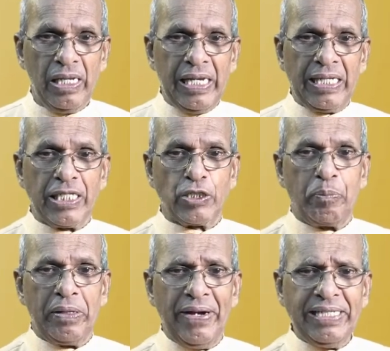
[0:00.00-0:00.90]
He has a
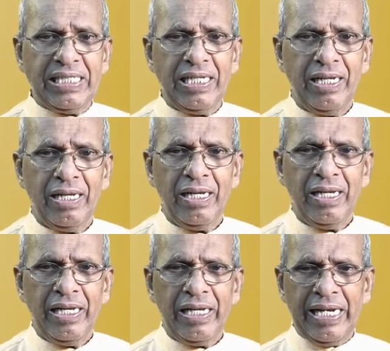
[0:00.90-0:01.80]
spirit,
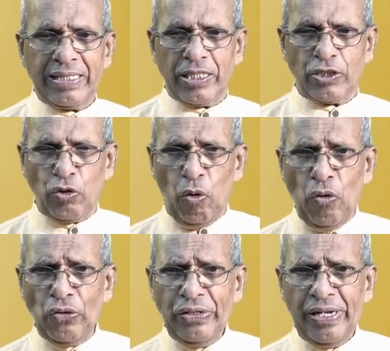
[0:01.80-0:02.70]
he has a
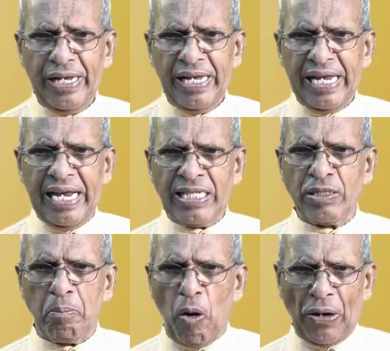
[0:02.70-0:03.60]
soul, he
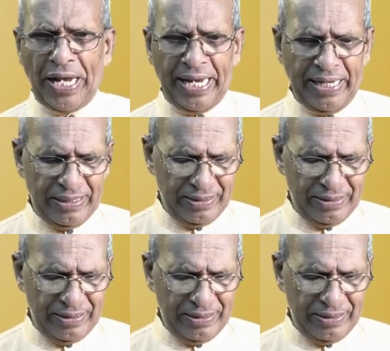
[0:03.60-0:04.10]
has a body.